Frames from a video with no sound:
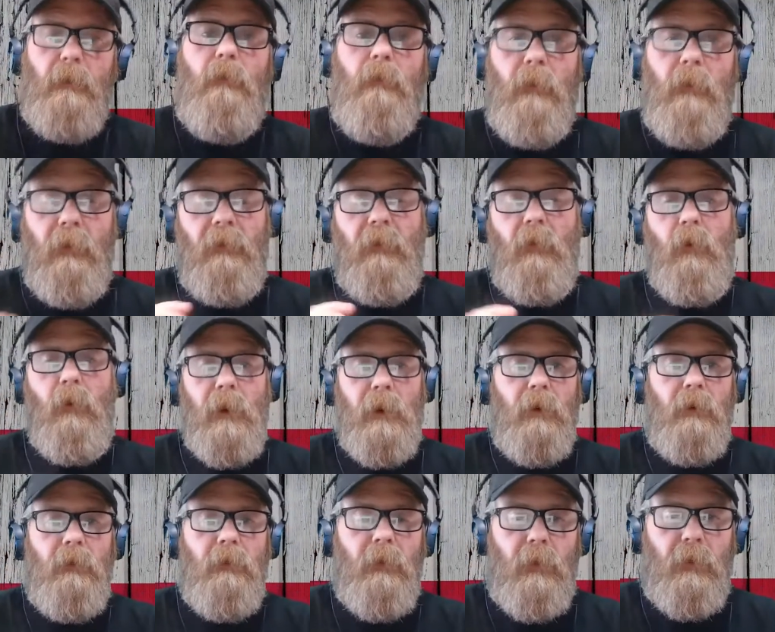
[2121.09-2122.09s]
before I
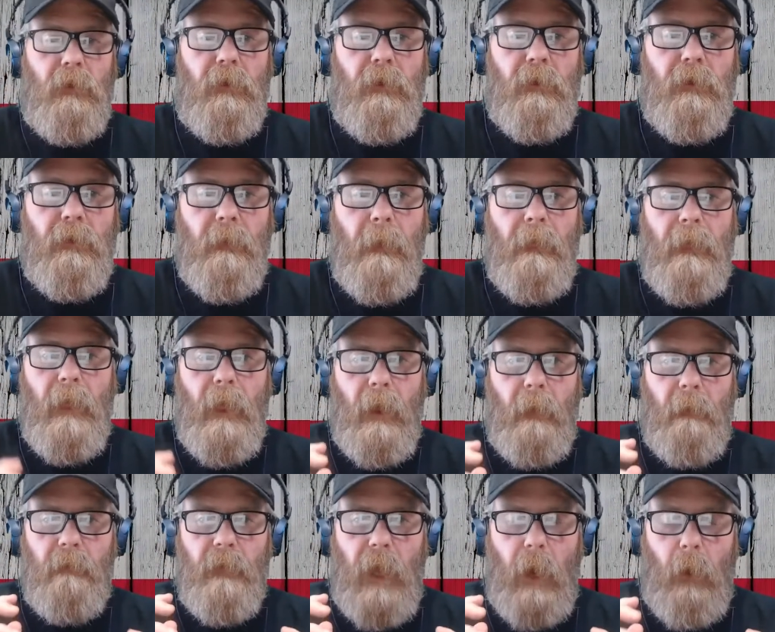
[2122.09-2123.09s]
go further,
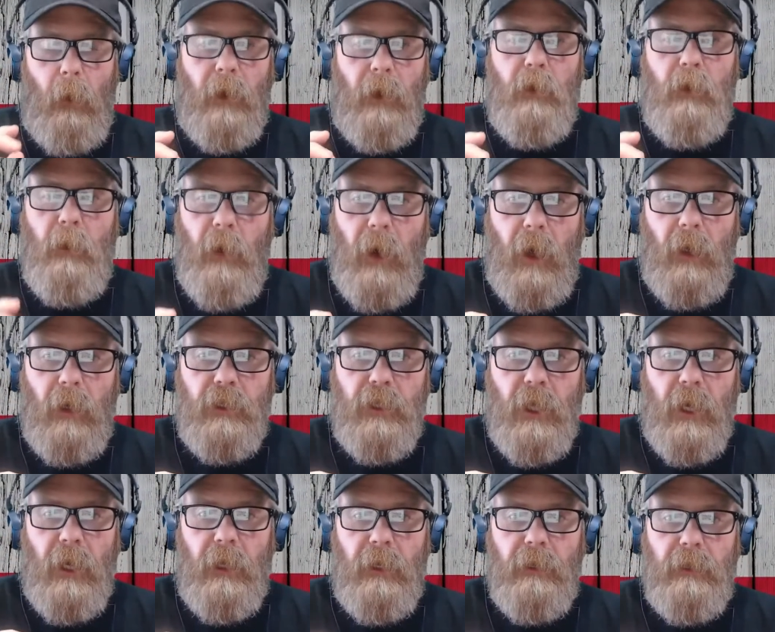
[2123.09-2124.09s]
I want to
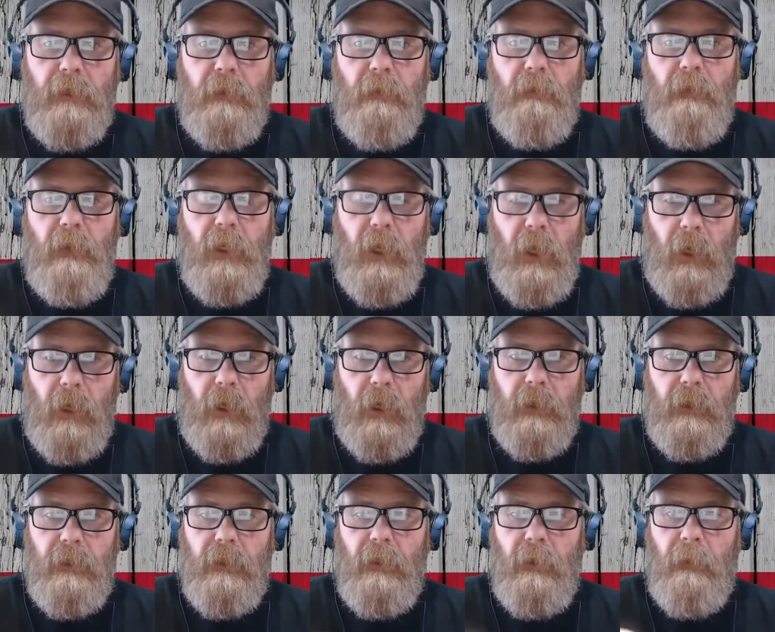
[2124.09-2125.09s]
apologize
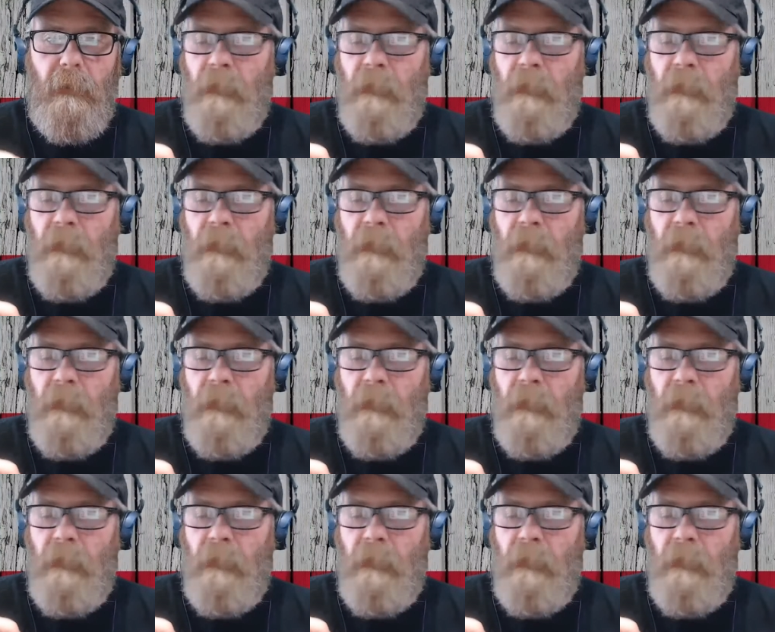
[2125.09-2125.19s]
because